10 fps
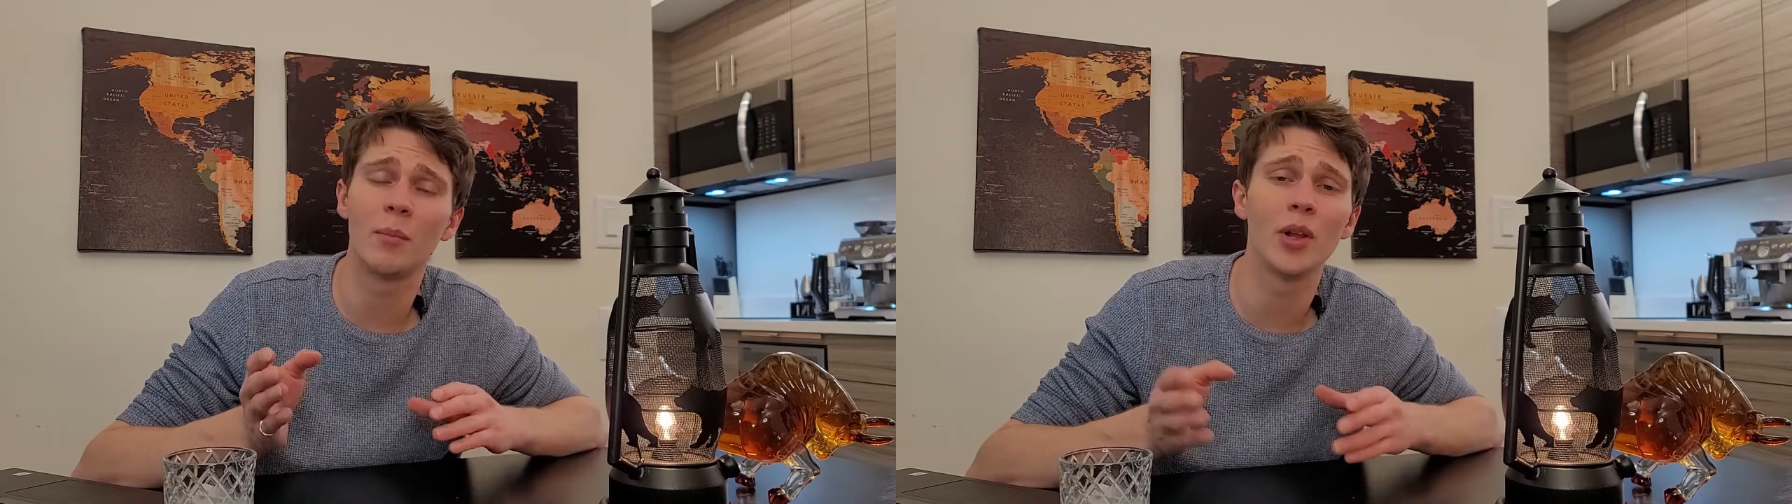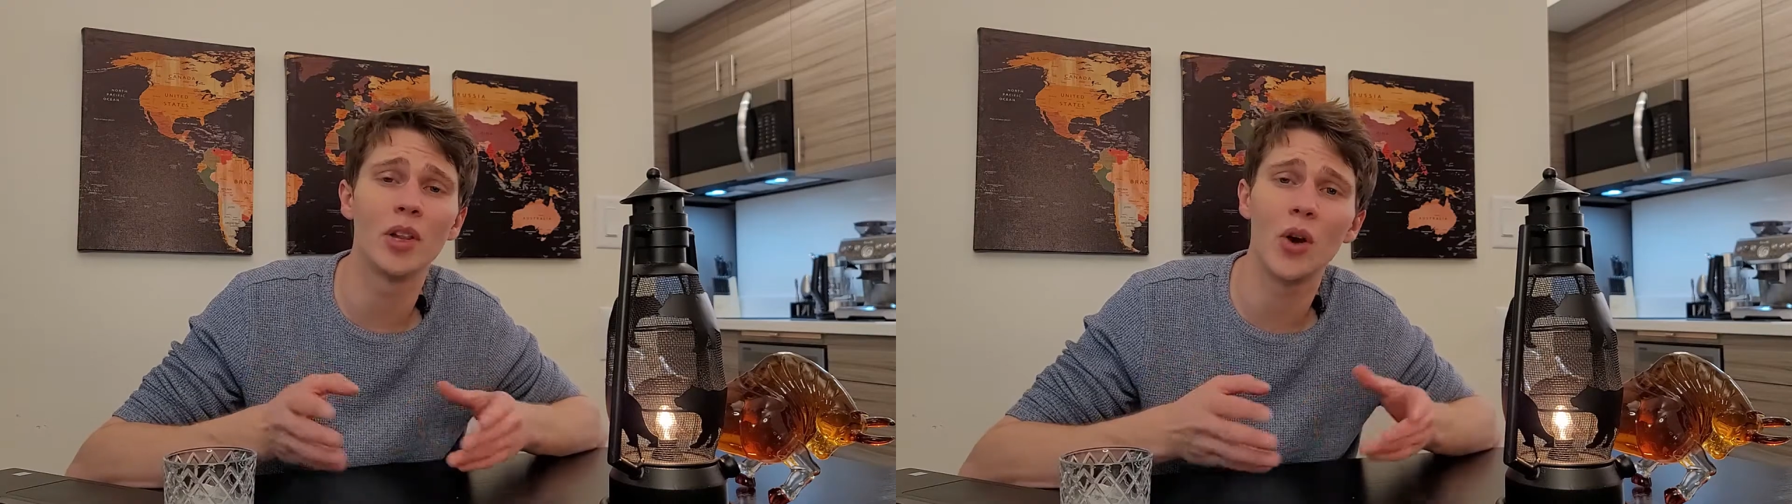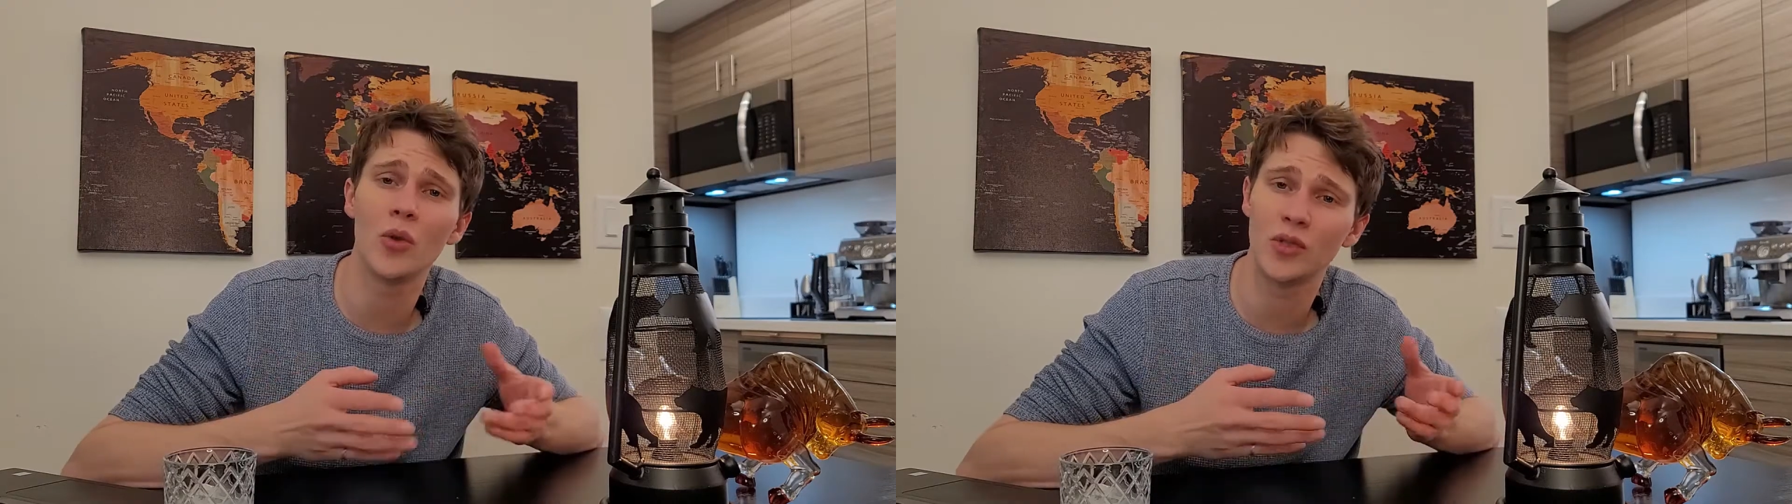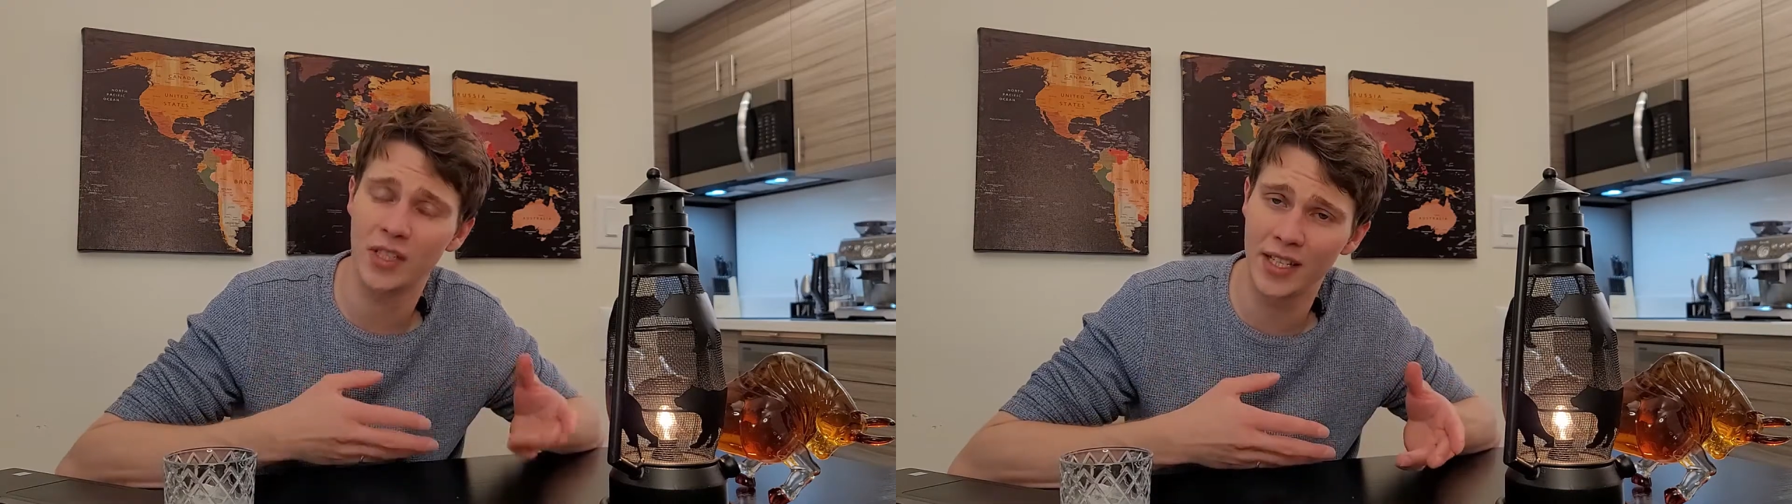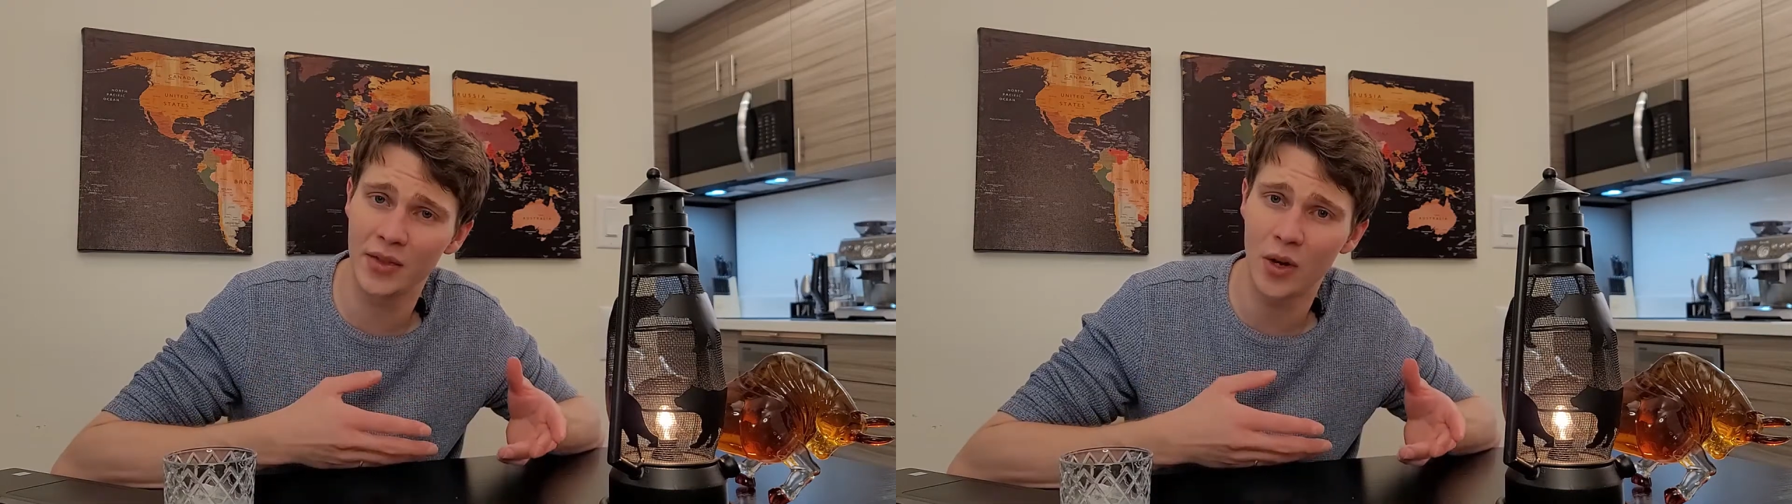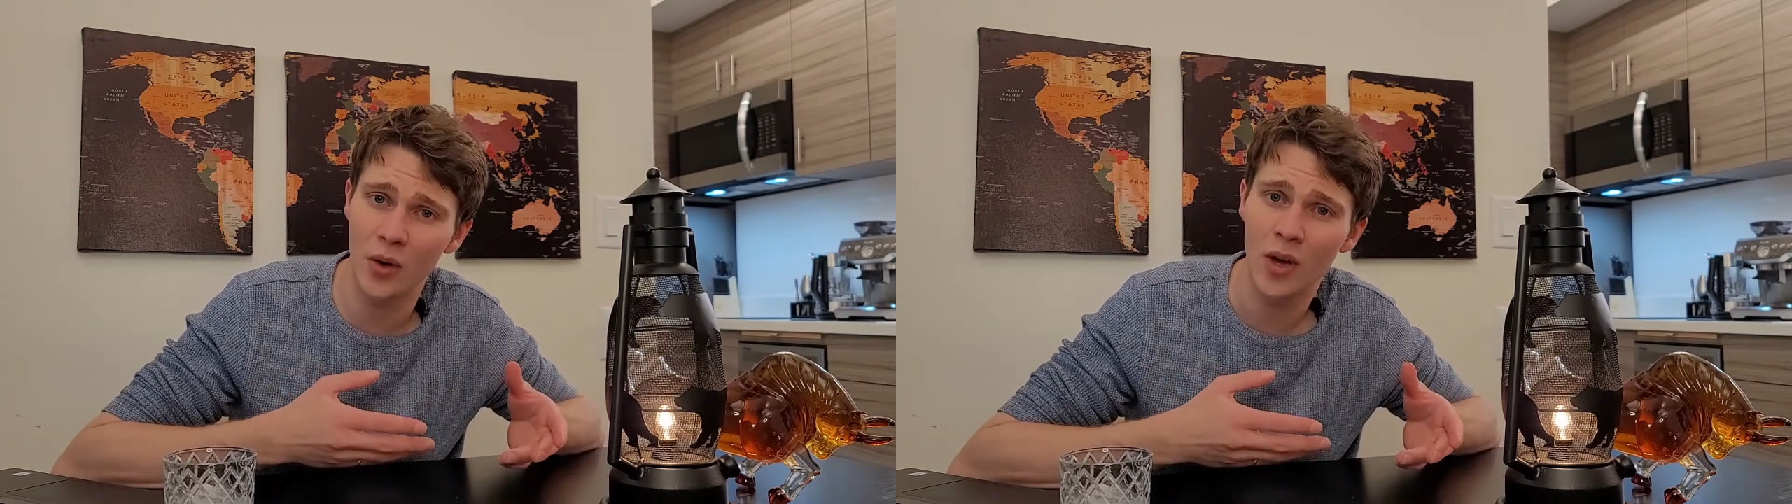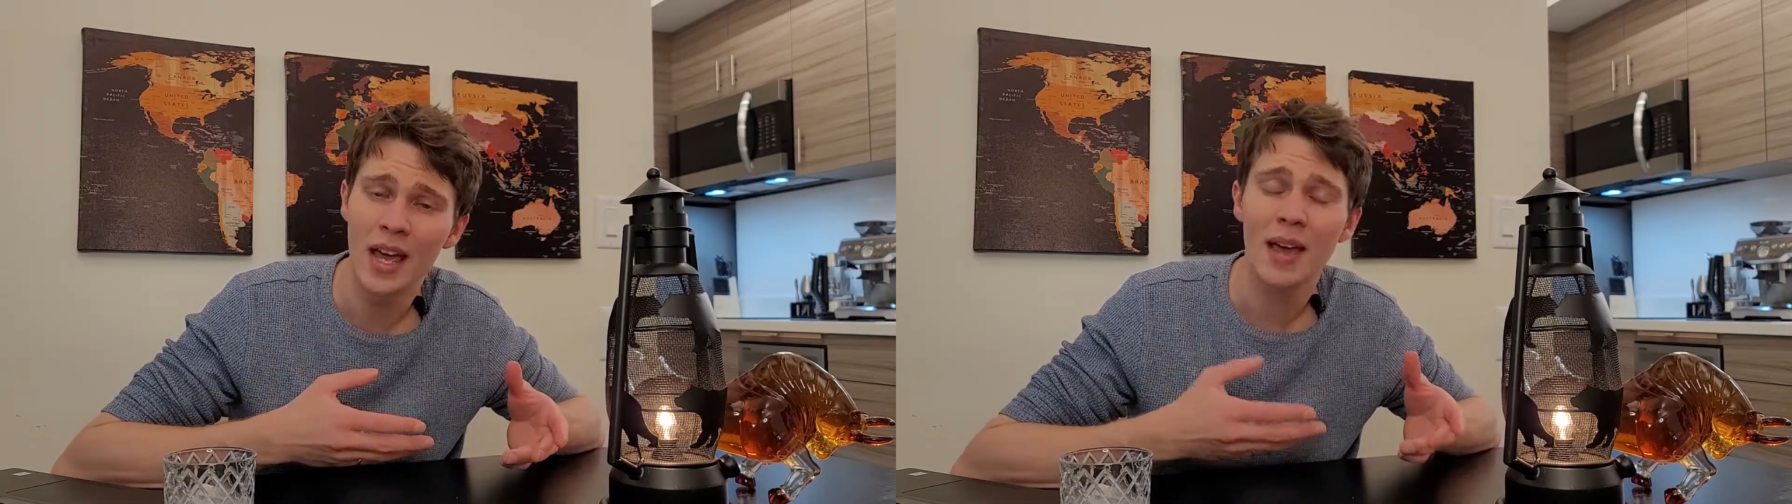below zero.